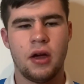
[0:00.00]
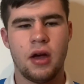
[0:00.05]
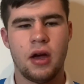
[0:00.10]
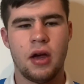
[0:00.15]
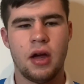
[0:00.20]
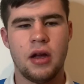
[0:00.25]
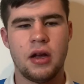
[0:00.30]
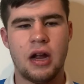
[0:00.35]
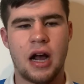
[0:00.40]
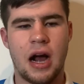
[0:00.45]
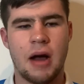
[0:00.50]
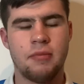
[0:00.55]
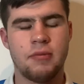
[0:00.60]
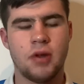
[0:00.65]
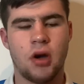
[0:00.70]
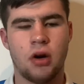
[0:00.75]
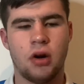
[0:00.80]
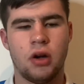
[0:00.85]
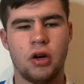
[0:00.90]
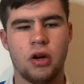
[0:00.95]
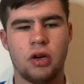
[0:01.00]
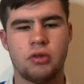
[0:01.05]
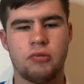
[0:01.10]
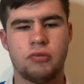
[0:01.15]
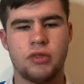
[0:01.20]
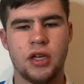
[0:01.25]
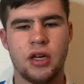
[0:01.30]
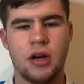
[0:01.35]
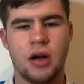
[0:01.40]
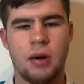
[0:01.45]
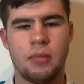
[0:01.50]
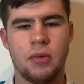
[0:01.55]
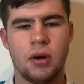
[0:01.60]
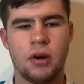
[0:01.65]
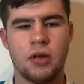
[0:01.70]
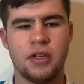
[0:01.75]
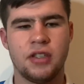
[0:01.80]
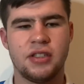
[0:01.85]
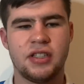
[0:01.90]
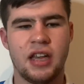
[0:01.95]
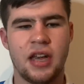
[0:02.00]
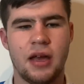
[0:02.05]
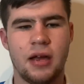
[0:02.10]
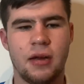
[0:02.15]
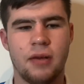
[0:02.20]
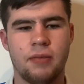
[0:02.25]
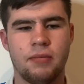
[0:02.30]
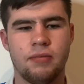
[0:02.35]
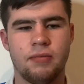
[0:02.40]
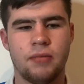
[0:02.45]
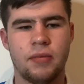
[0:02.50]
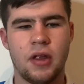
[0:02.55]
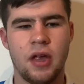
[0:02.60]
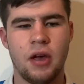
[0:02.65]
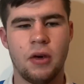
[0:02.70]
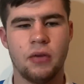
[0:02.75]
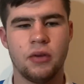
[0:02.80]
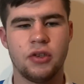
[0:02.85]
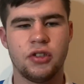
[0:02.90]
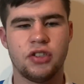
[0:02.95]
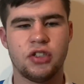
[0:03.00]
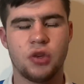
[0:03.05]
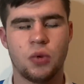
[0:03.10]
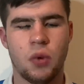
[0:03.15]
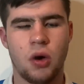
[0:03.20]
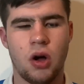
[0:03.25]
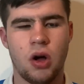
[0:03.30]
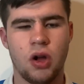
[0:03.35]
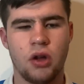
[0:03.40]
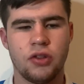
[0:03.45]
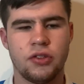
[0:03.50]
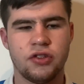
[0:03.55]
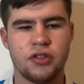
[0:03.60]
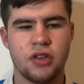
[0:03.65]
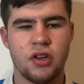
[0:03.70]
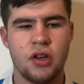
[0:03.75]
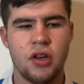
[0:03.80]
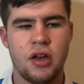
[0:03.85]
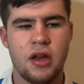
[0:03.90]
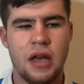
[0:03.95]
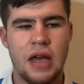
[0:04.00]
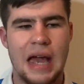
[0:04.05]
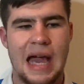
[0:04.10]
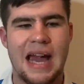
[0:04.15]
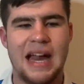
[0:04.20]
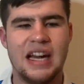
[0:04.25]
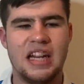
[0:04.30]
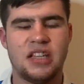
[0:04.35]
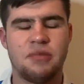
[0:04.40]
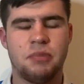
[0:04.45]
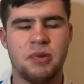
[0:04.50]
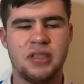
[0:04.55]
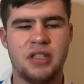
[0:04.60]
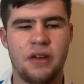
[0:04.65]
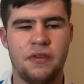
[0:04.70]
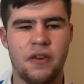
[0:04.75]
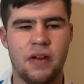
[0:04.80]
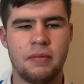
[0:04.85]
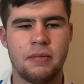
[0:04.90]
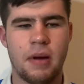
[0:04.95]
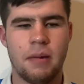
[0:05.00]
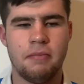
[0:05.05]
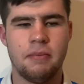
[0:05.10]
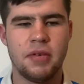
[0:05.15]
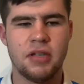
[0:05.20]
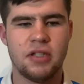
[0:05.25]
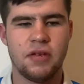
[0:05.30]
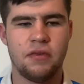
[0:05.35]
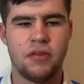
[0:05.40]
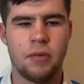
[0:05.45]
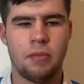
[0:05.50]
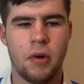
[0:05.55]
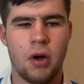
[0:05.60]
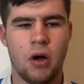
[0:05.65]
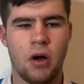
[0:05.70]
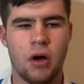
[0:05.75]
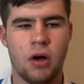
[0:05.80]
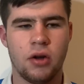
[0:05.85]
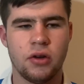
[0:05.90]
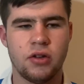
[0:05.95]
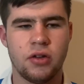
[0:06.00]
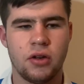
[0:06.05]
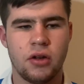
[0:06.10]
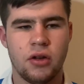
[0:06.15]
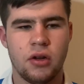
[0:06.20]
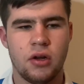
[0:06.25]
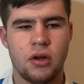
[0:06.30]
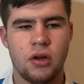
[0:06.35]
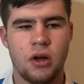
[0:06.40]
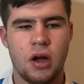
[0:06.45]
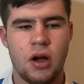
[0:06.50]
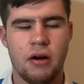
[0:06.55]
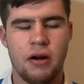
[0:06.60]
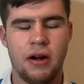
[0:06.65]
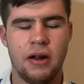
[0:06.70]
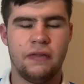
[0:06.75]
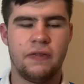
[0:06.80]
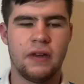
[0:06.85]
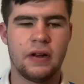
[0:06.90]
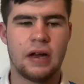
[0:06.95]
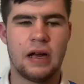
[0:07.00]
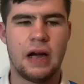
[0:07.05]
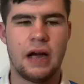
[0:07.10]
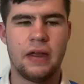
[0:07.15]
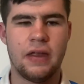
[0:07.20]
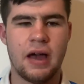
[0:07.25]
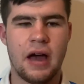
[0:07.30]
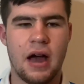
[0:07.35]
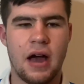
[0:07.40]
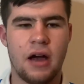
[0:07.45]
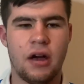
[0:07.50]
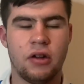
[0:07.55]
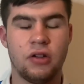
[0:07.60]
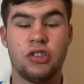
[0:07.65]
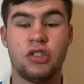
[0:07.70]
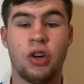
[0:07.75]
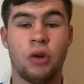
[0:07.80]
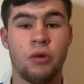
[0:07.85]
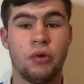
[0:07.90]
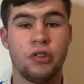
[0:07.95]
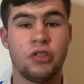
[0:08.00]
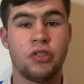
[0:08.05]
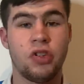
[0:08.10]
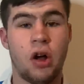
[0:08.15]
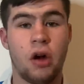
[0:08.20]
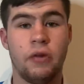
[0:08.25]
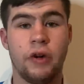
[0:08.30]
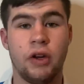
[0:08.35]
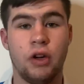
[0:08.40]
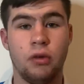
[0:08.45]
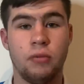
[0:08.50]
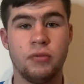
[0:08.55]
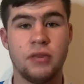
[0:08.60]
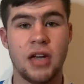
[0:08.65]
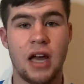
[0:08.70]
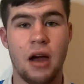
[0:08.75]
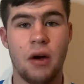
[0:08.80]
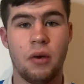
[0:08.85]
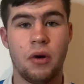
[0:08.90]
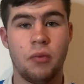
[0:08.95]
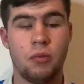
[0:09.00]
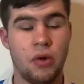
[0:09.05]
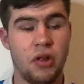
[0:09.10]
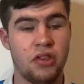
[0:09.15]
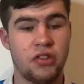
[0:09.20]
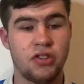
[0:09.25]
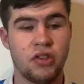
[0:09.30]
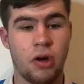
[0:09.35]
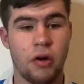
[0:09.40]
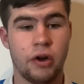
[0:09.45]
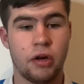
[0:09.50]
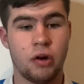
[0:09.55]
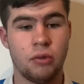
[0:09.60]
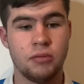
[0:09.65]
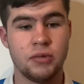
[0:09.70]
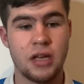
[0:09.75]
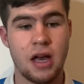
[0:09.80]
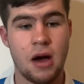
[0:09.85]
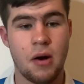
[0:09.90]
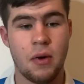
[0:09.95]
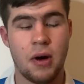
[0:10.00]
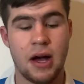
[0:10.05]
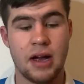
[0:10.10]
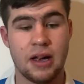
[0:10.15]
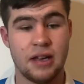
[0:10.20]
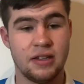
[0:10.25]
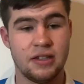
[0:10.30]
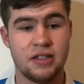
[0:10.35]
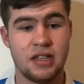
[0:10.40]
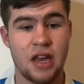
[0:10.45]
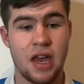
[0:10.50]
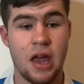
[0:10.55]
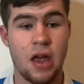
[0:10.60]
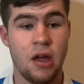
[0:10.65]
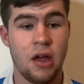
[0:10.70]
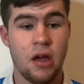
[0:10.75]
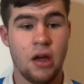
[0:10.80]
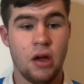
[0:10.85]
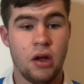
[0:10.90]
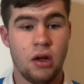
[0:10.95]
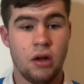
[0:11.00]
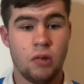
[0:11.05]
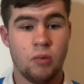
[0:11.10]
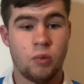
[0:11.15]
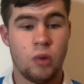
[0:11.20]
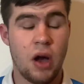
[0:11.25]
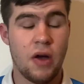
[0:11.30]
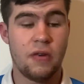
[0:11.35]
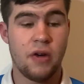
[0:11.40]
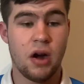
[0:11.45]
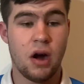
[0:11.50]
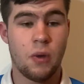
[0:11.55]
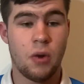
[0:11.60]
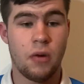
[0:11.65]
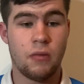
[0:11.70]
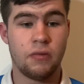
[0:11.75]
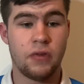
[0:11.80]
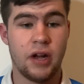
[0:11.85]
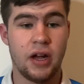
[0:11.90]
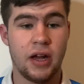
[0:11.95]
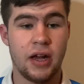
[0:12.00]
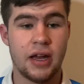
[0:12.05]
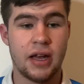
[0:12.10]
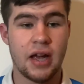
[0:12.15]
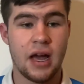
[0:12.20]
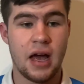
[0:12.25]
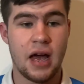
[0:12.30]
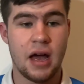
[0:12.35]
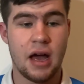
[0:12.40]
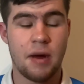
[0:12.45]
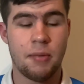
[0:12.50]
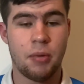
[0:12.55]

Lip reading: And I'm not gonna say illness towards any specific members of the board or anything like that until the story comes out. And when the story comes out, I can say whatever I want really, can't I?